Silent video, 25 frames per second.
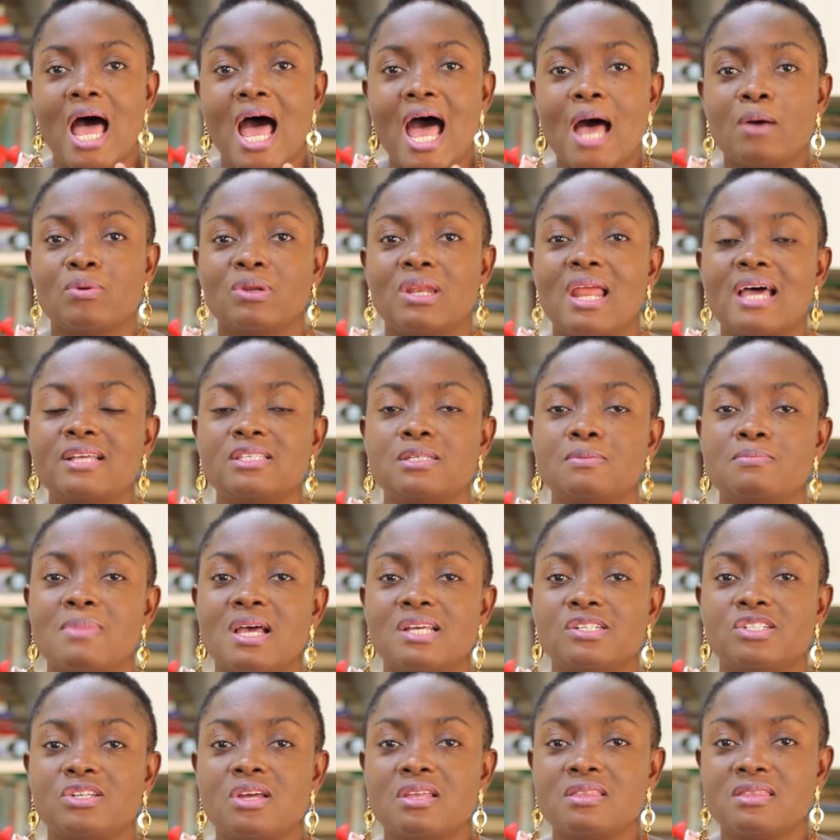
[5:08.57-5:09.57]
I would like to
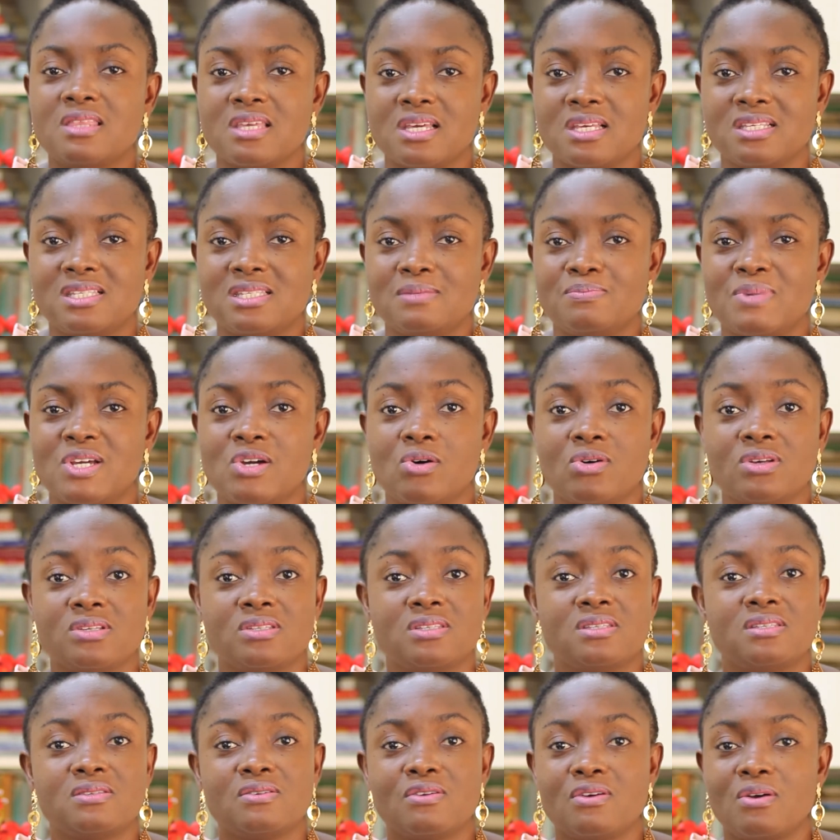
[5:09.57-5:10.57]
mention this
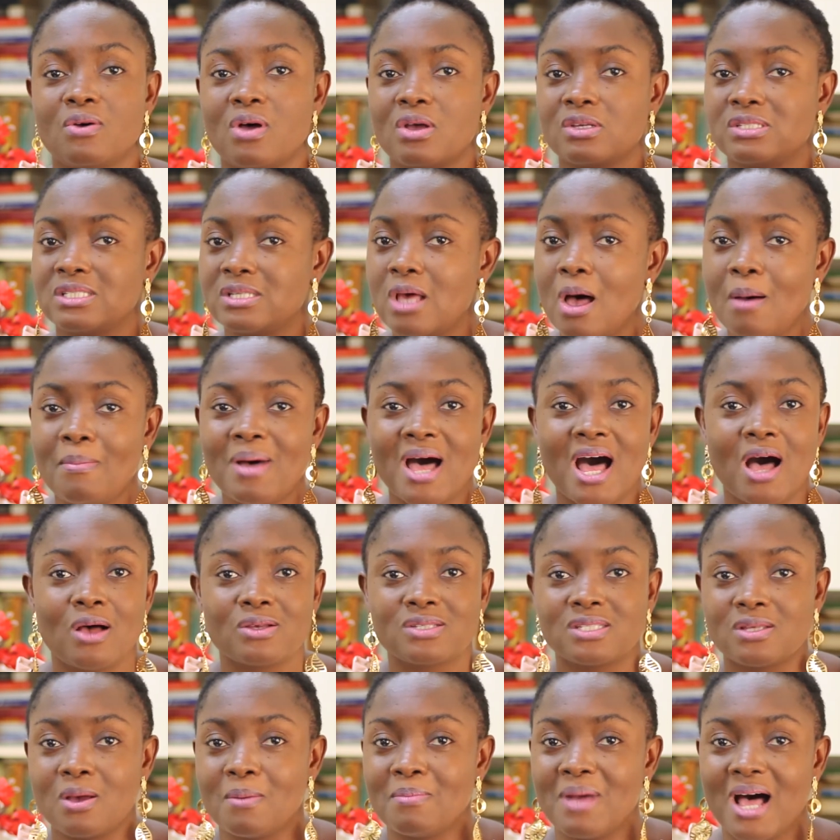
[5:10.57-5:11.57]
because
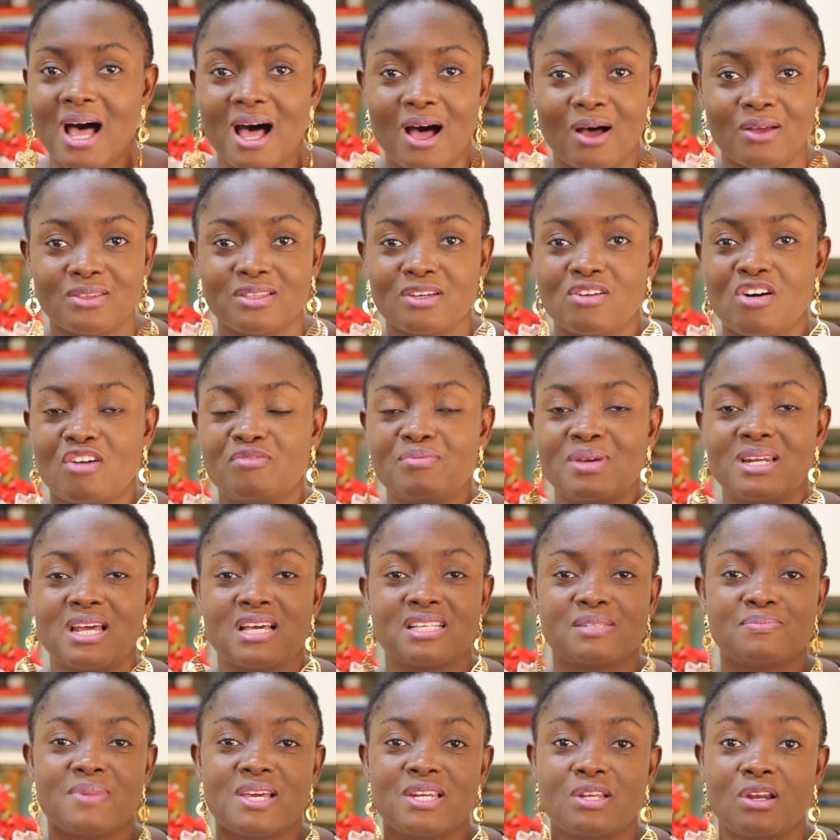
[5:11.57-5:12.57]
somehow, the government
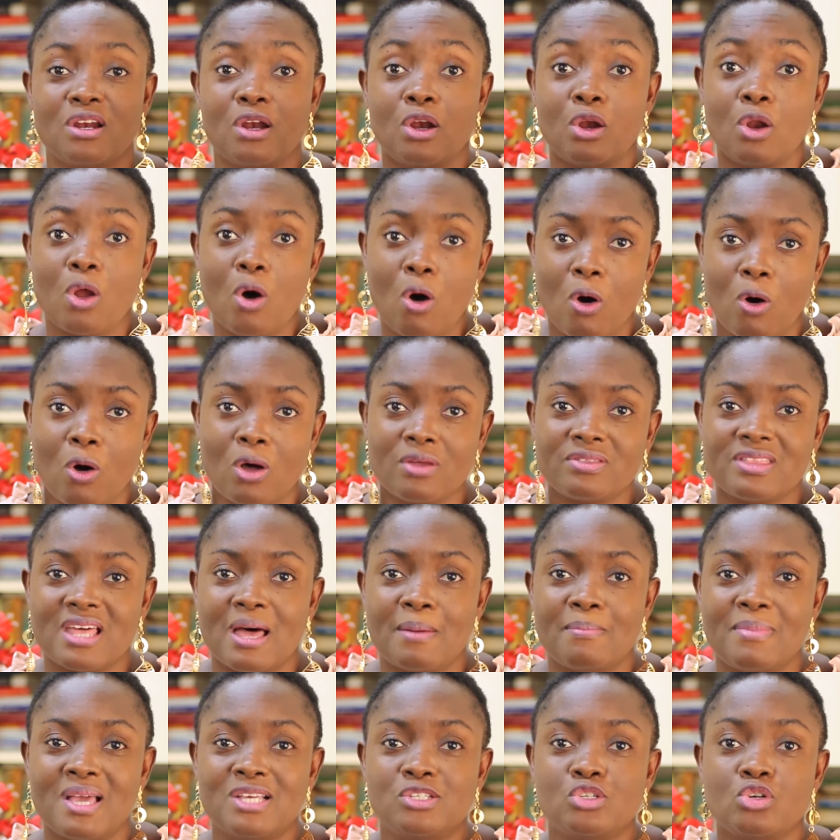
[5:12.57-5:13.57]
has made a law
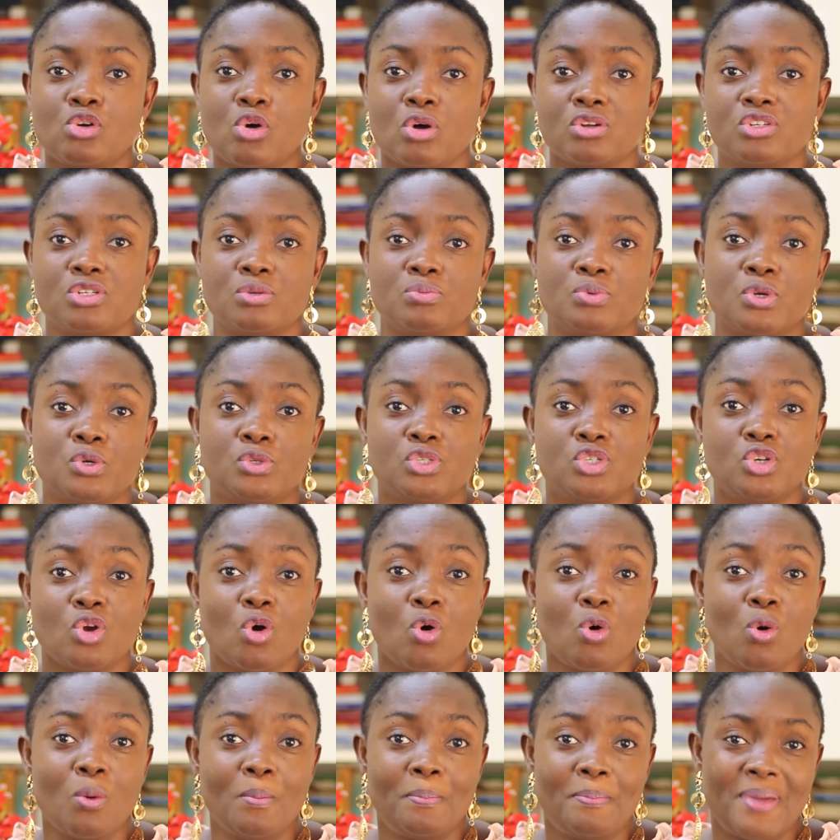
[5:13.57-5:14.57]
that makes you contribute to
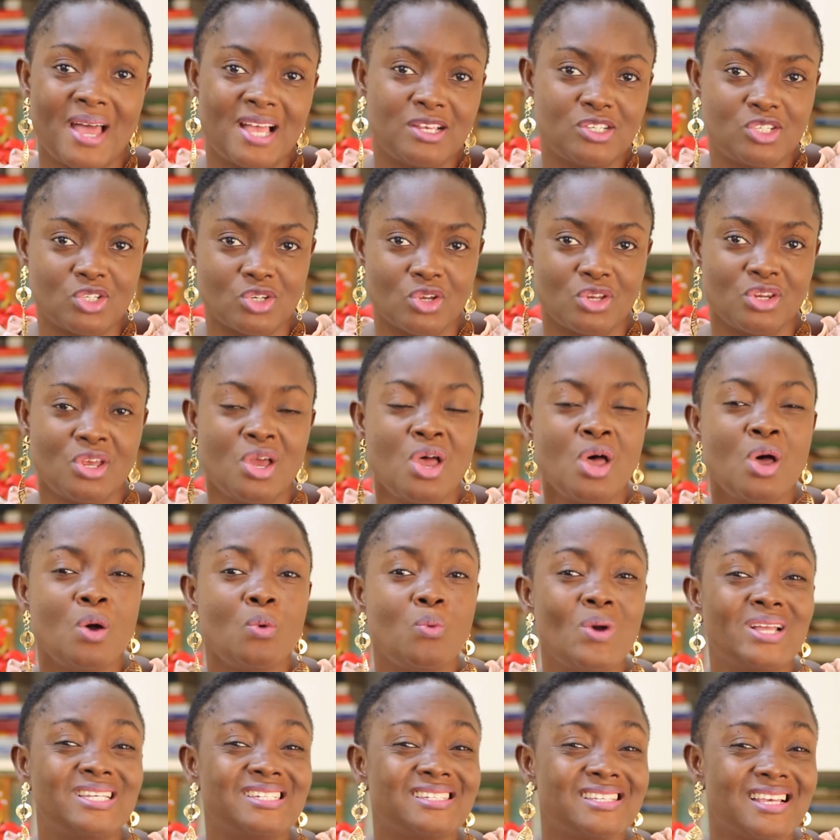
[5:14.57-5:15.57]
your own pension,
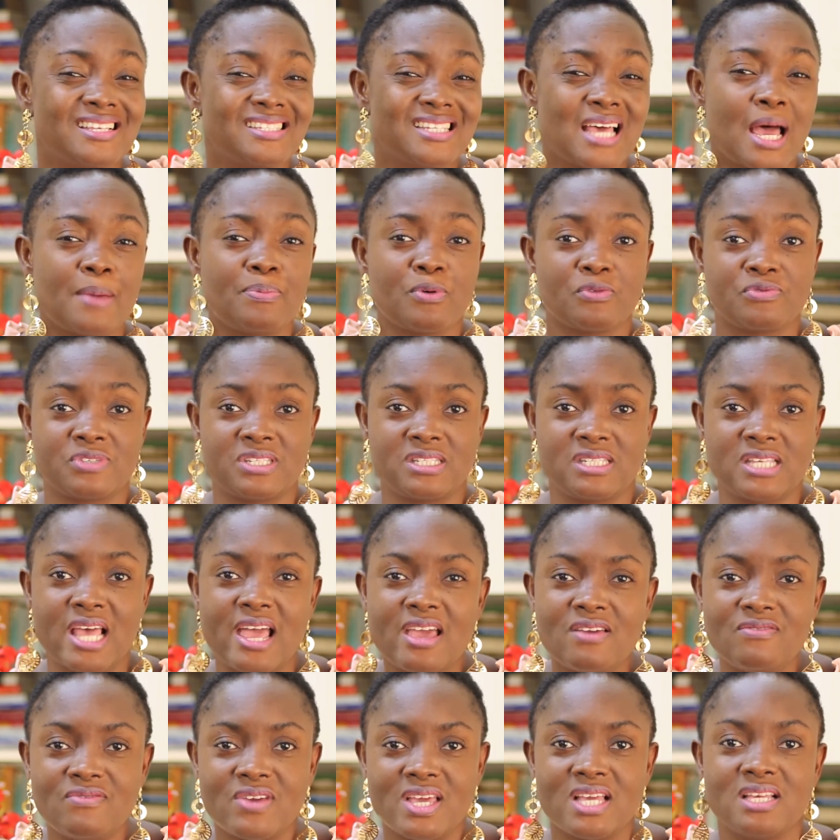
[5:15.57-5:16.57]
which is a type of
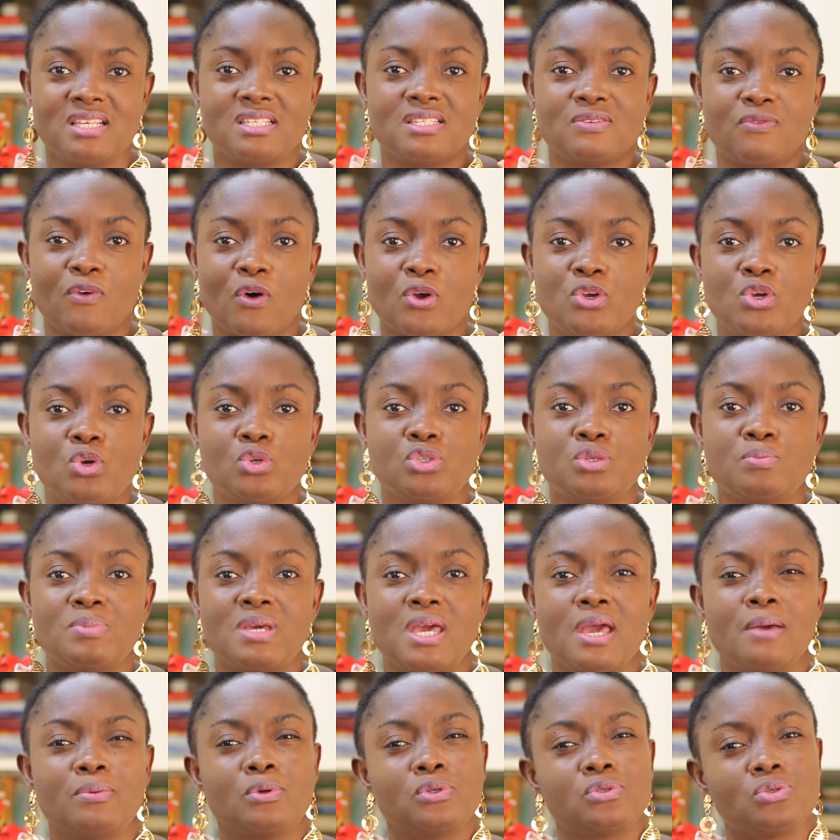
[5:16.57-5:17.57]
savings for you to
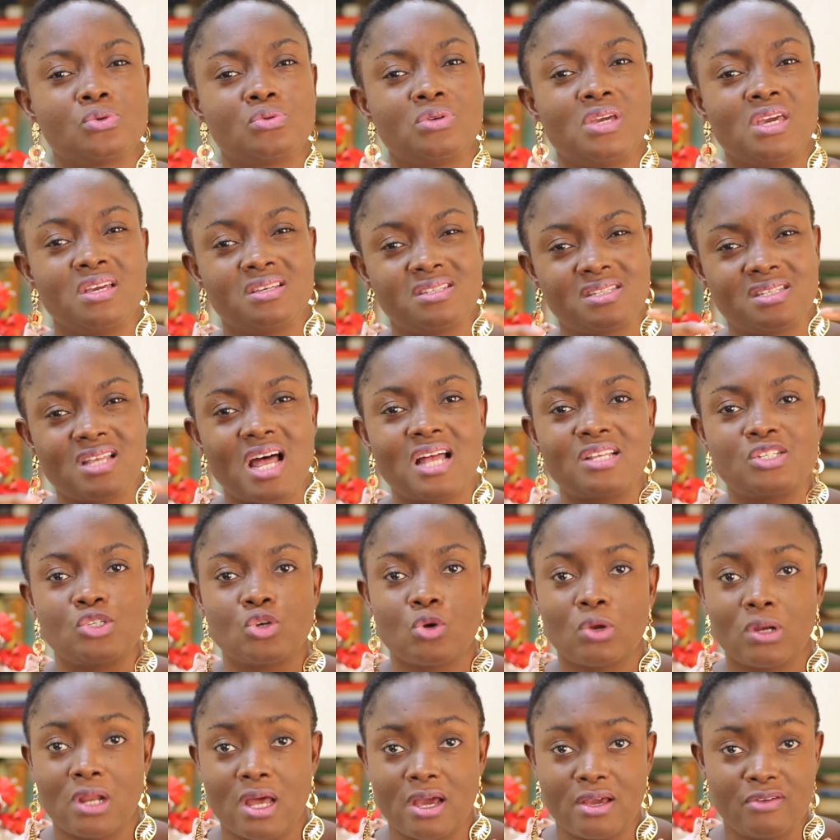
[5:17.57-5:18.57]
be able to kickstart
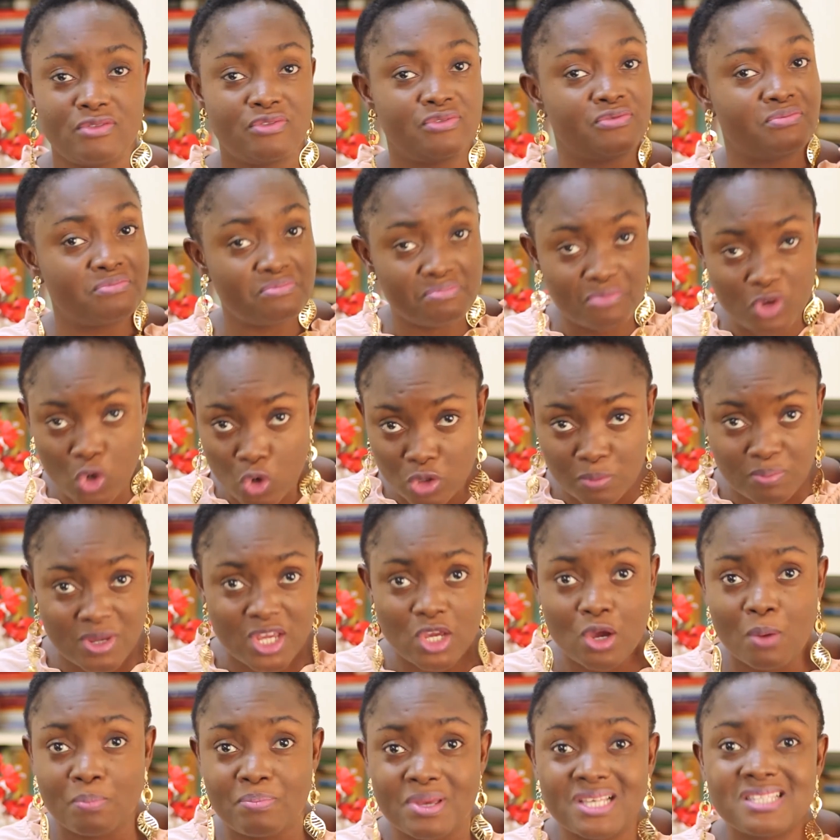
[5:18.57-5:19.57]
your life, could be
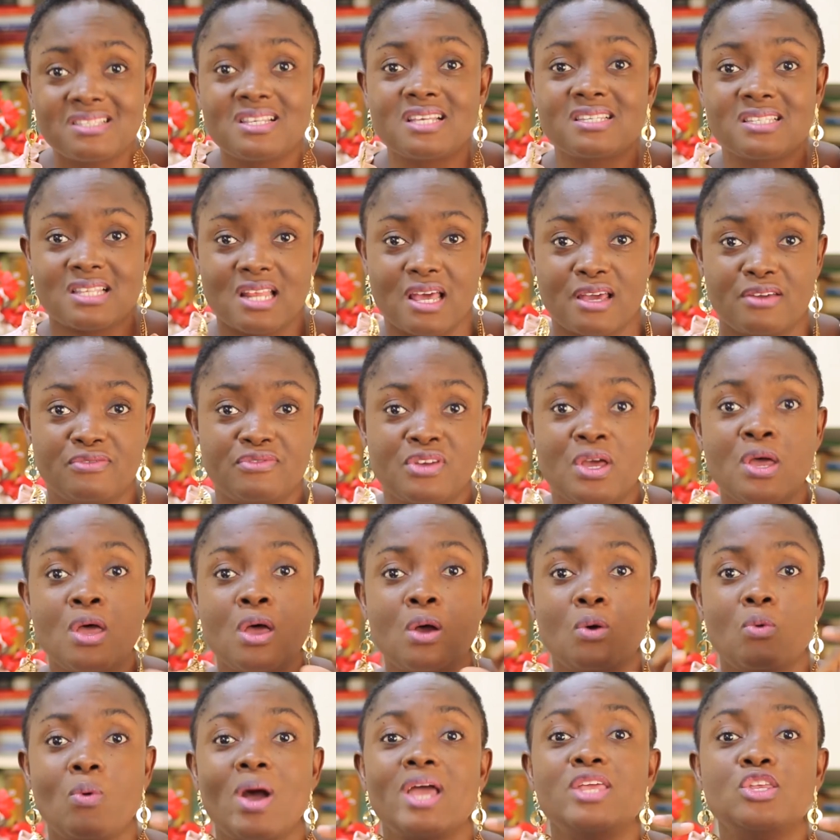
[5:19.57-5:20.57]
your business life,
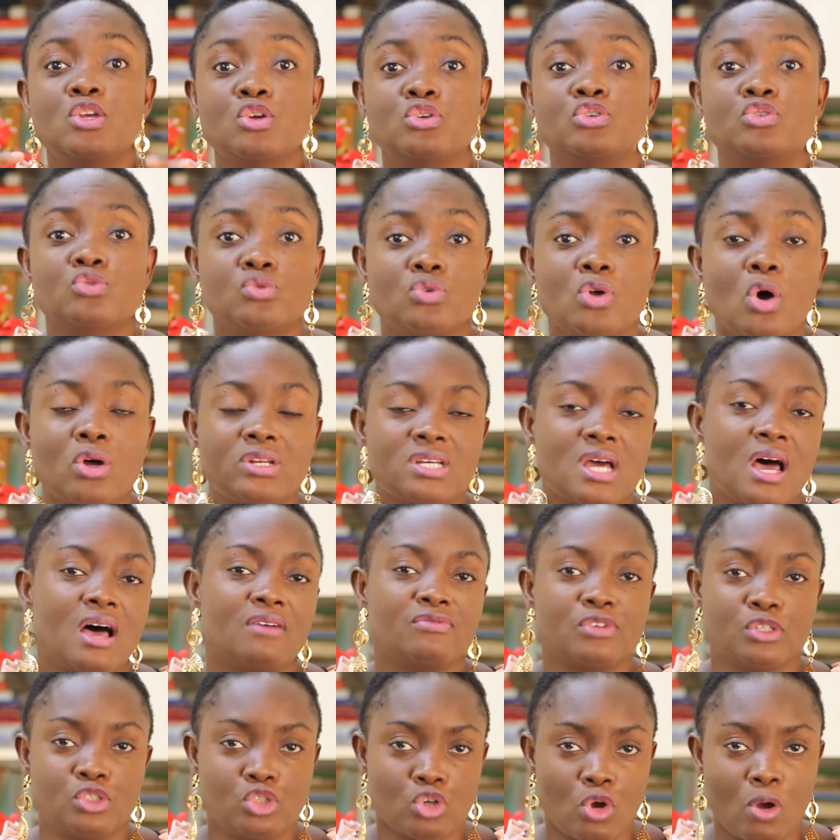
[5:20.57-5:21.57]
when you do not
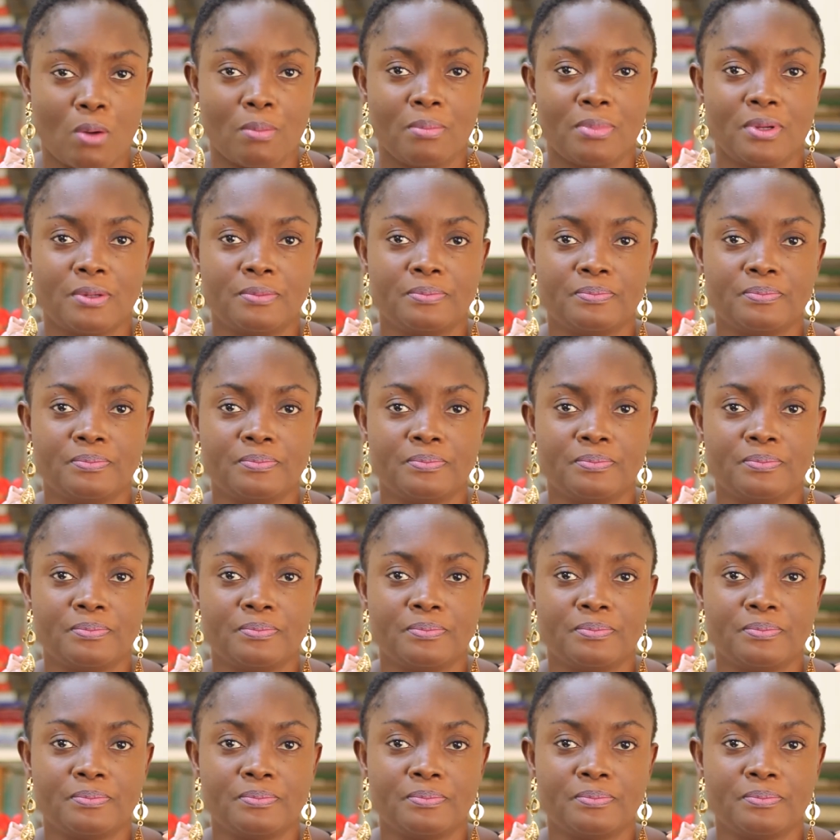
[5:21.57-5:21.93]
have a job.